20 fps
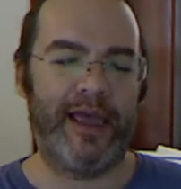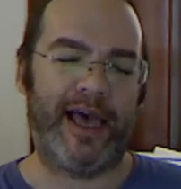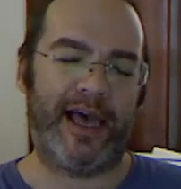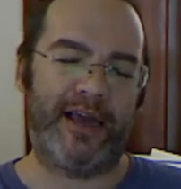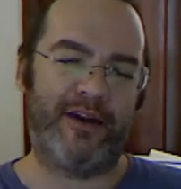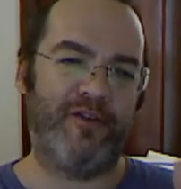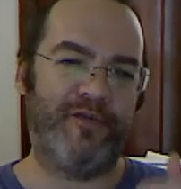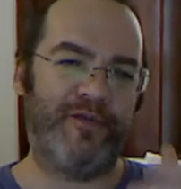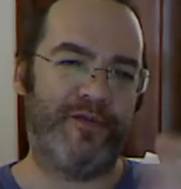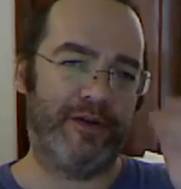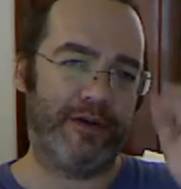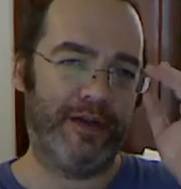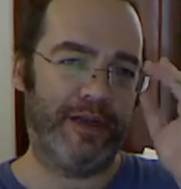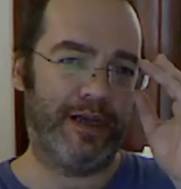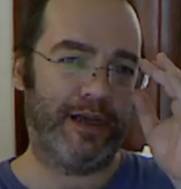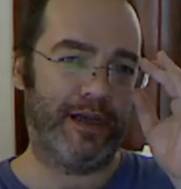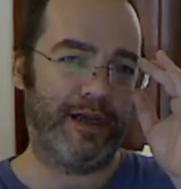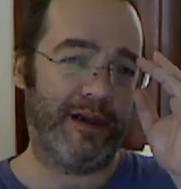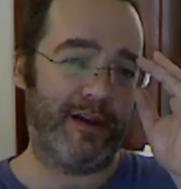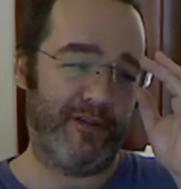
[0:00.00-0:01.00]
And often
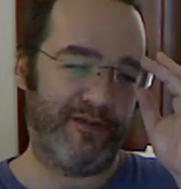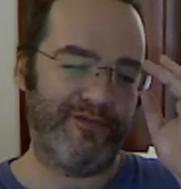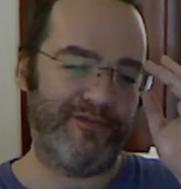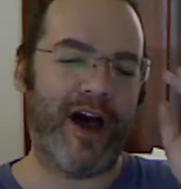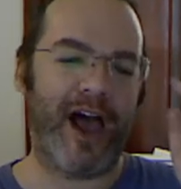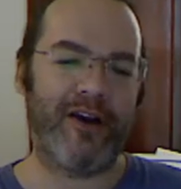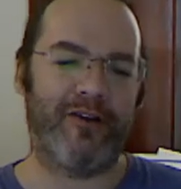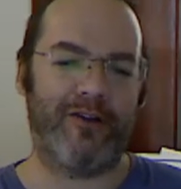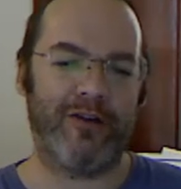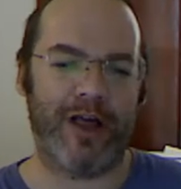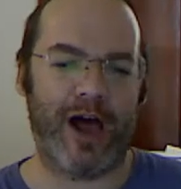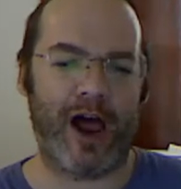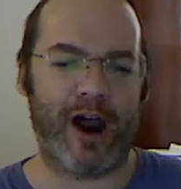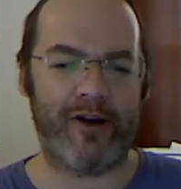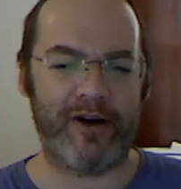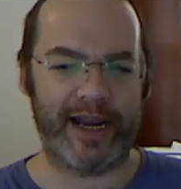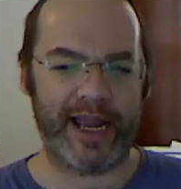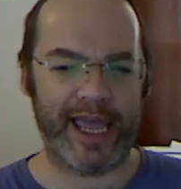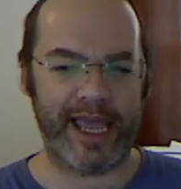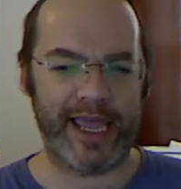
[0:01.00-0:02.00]
viral
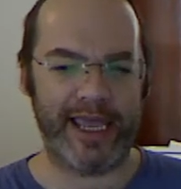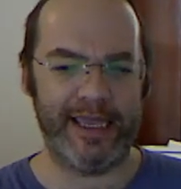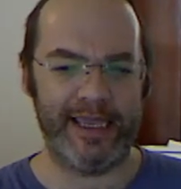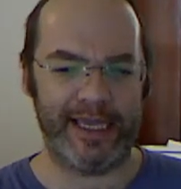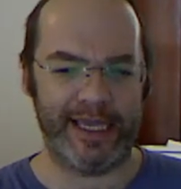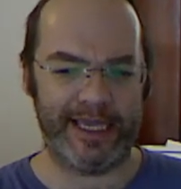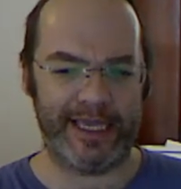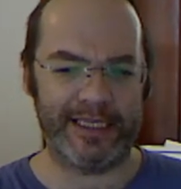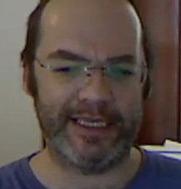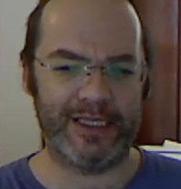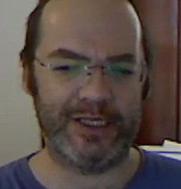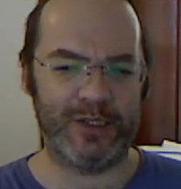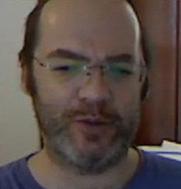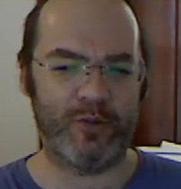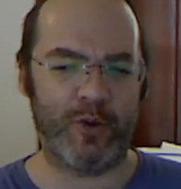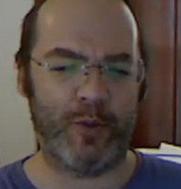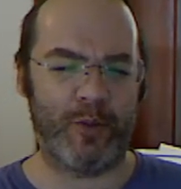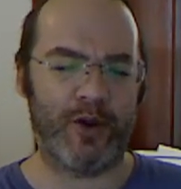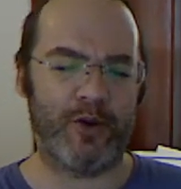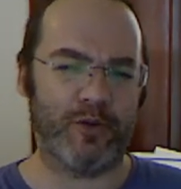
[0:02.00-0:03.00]
RNA is
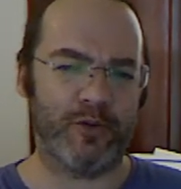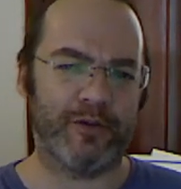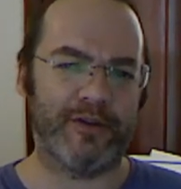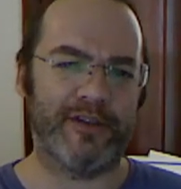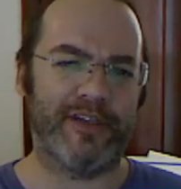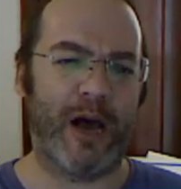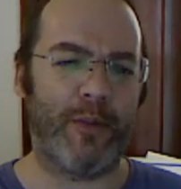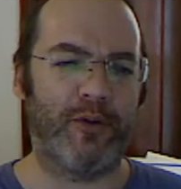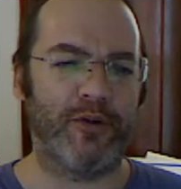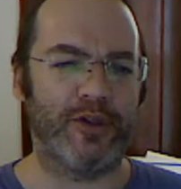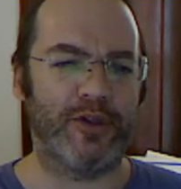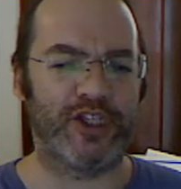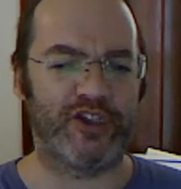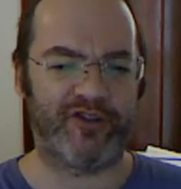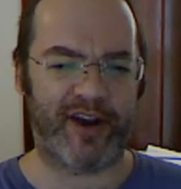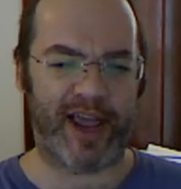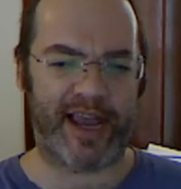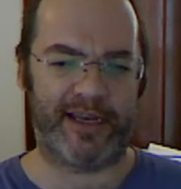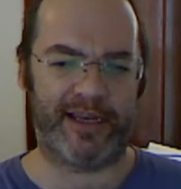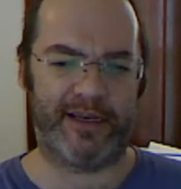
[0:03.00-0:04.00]
what we call
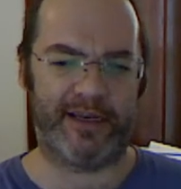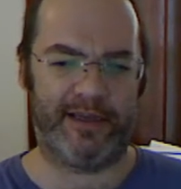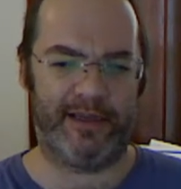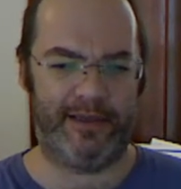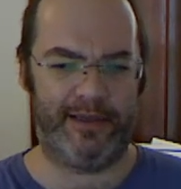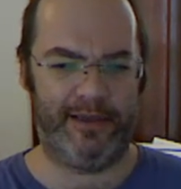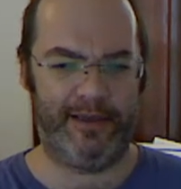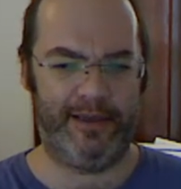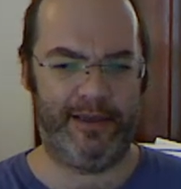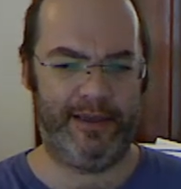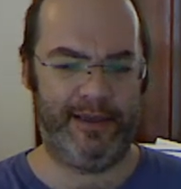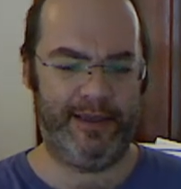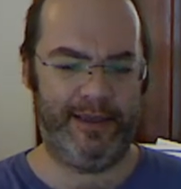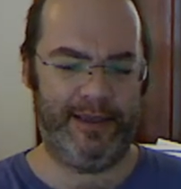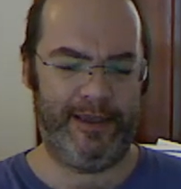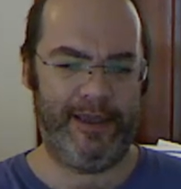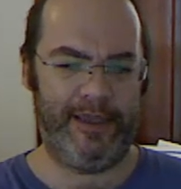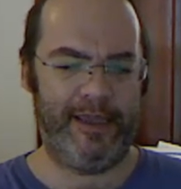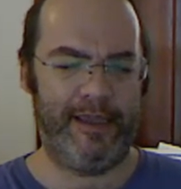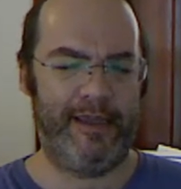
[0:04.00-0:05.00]
double-stranded.
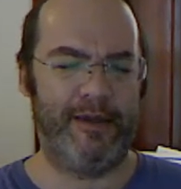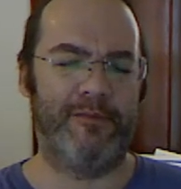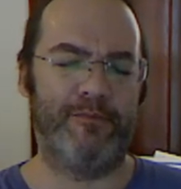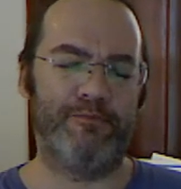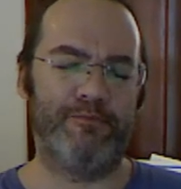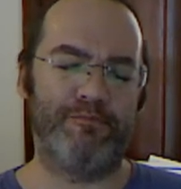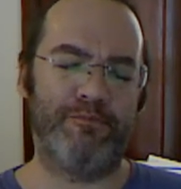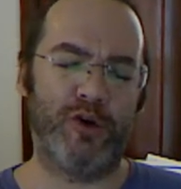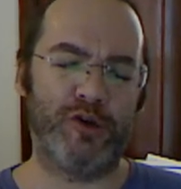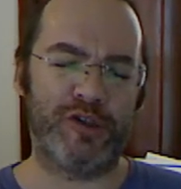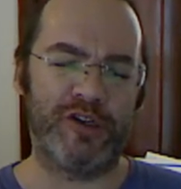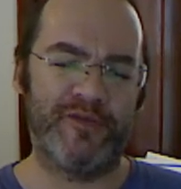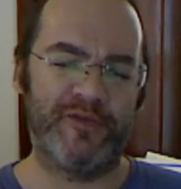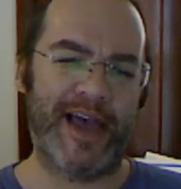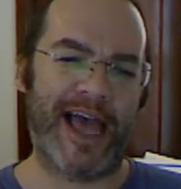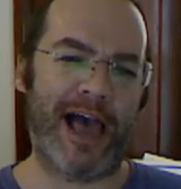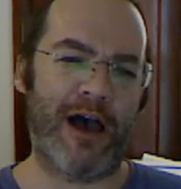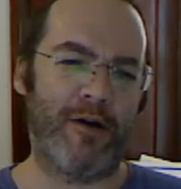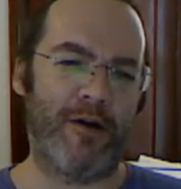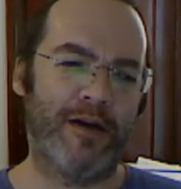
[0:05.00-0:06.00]
Most of
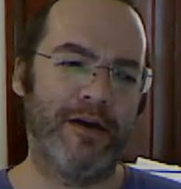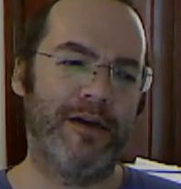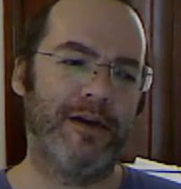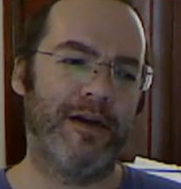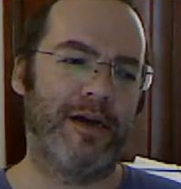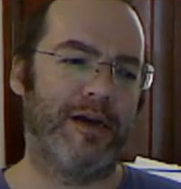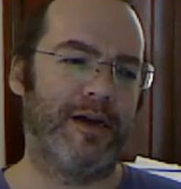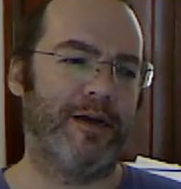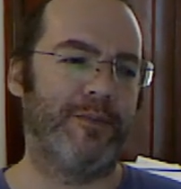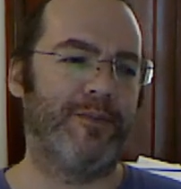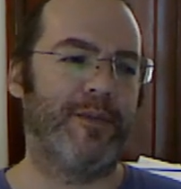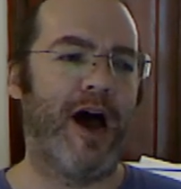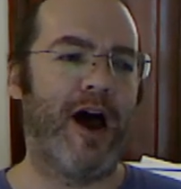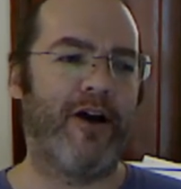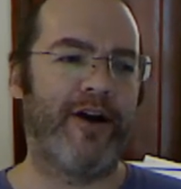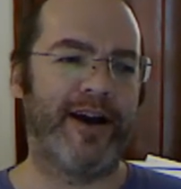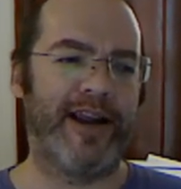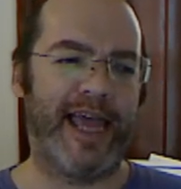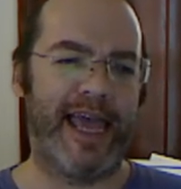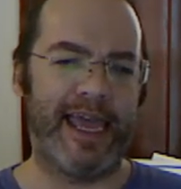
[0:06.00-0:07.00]
our
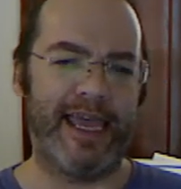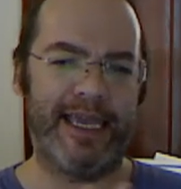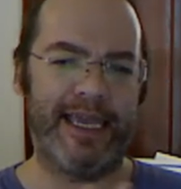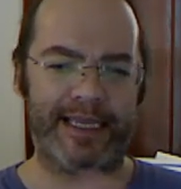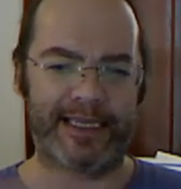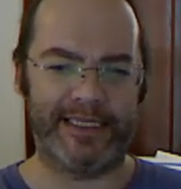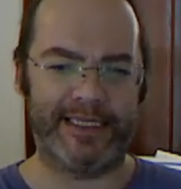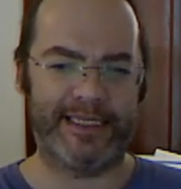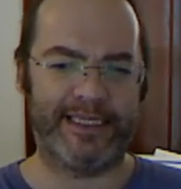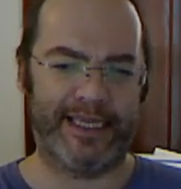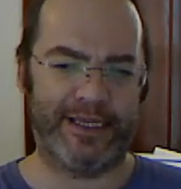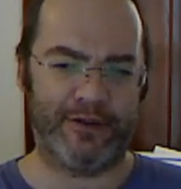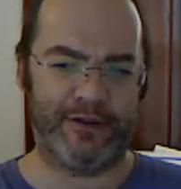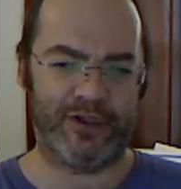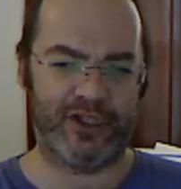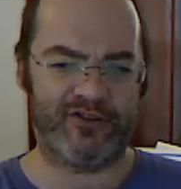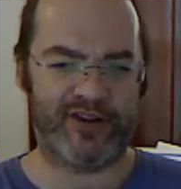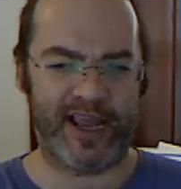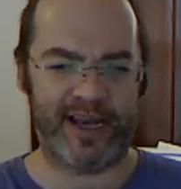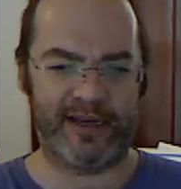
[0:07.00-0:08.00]
RNA is
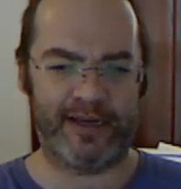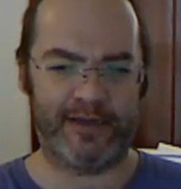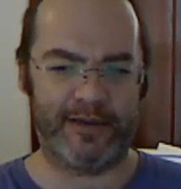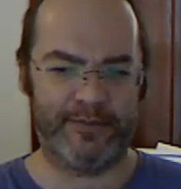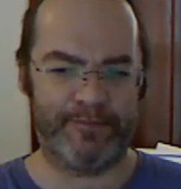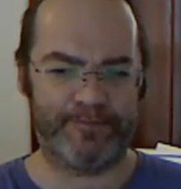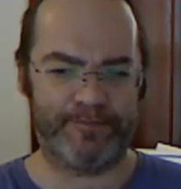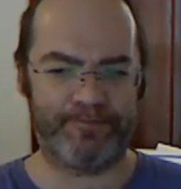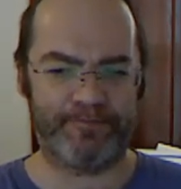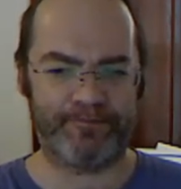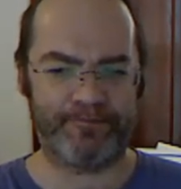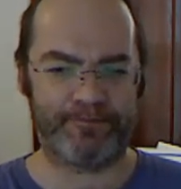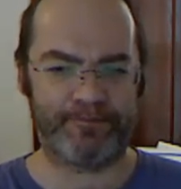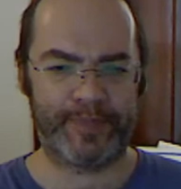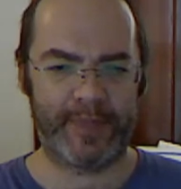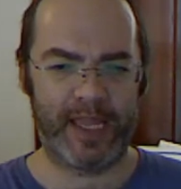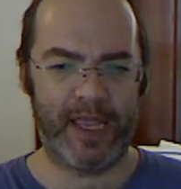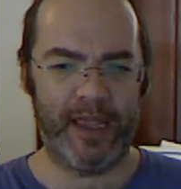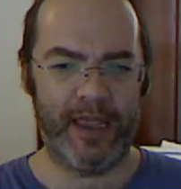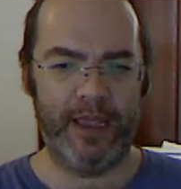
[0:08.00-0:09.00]
single-stranded.
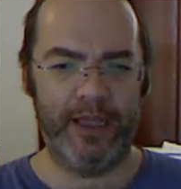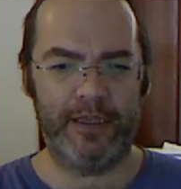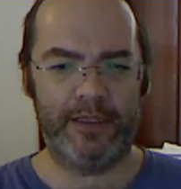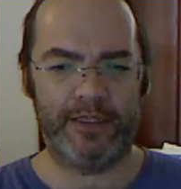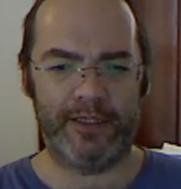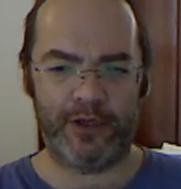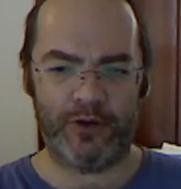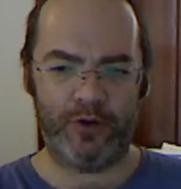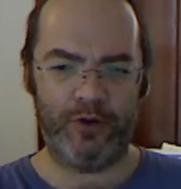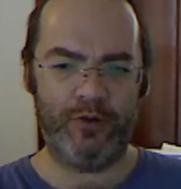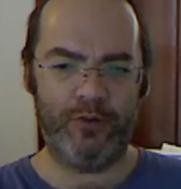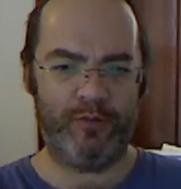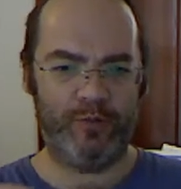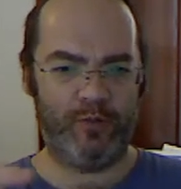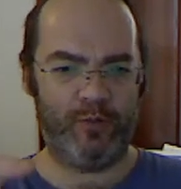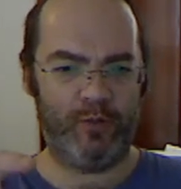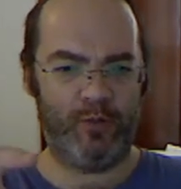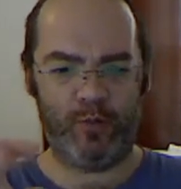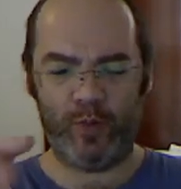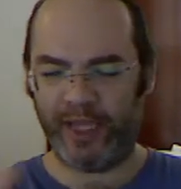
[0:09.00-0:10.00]
So
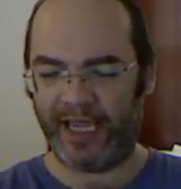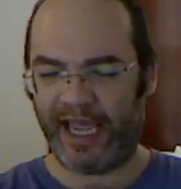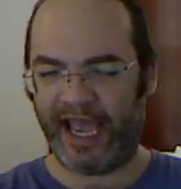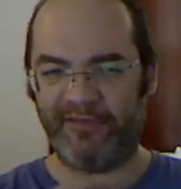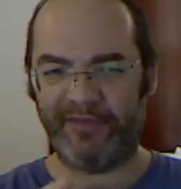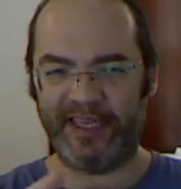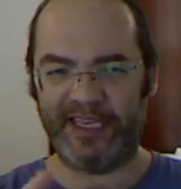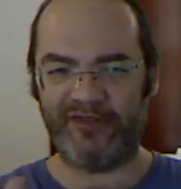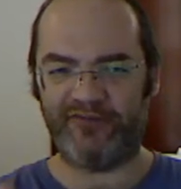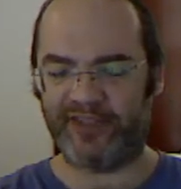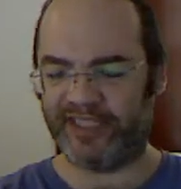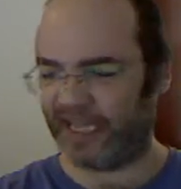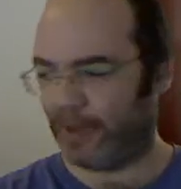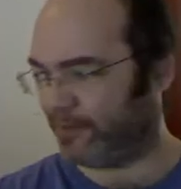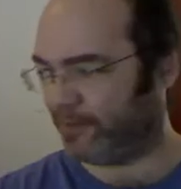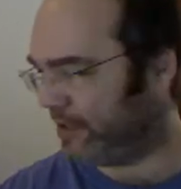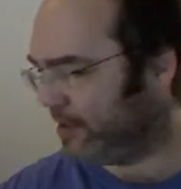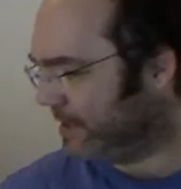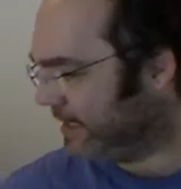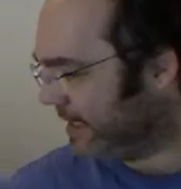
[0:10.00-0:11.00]
we have these
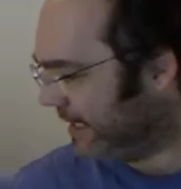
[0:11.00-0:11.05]
receptors